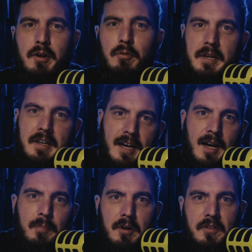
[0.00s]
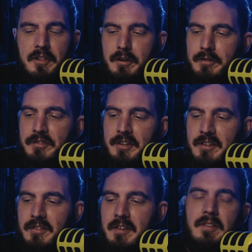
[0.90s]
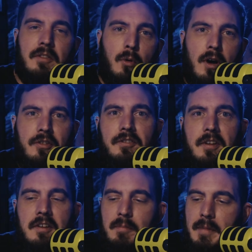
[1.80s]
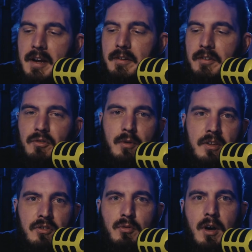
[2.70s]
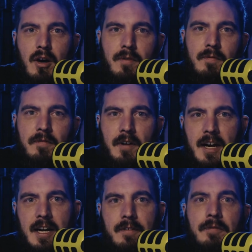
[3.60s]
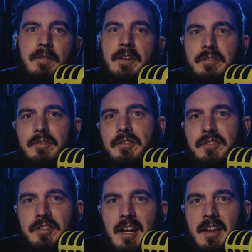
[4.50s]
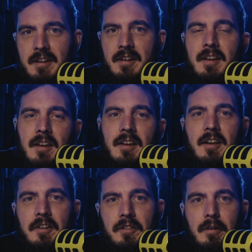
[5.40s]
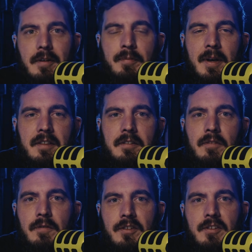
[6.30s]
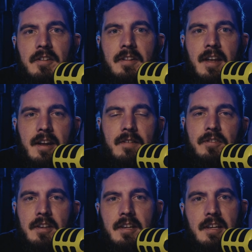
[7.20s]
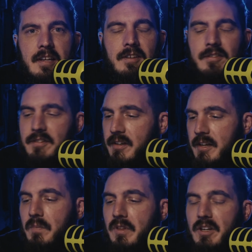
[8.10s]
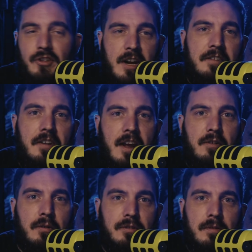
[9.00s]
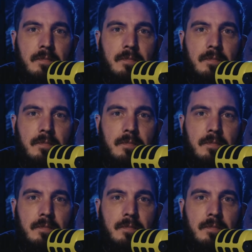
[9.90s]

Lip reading: recap on their season. The Washington Commanders went 12-5, finished second in their respective division in the NFC East. Jayden Daniels,